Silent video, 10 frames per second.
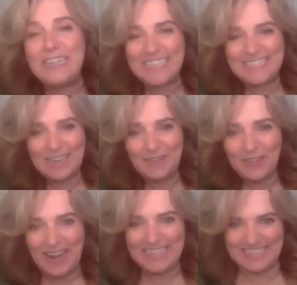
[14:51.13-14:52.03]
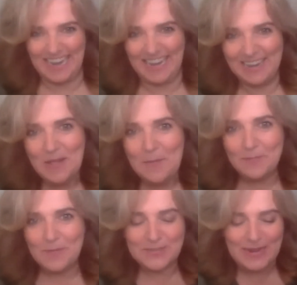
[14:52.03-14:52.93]
to differentiate
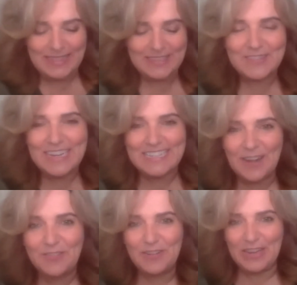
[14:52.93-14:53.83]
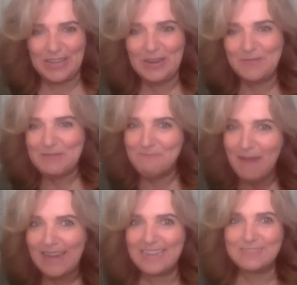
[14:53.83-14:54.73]
between 3 different Cuban
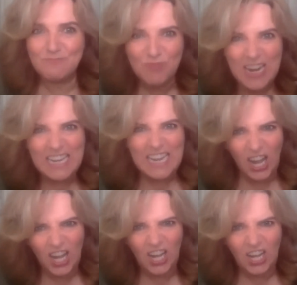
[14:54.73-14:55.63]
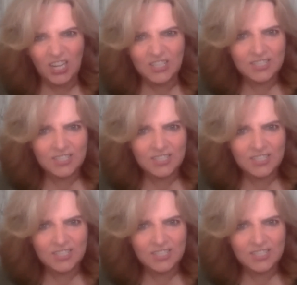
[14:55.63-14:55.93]
men is really hard.